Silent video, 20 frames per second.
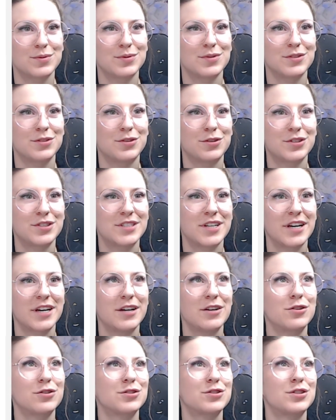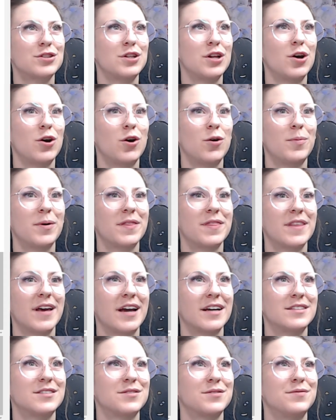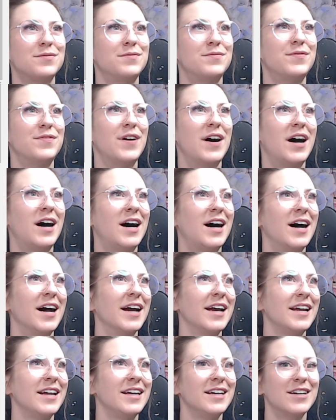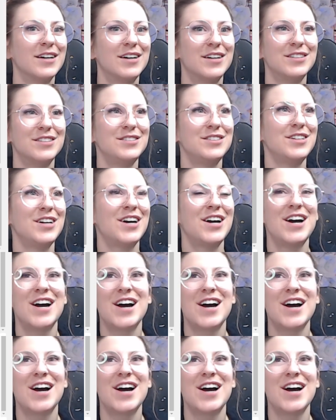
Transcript: You're saying you're slow, but that's fine. Look!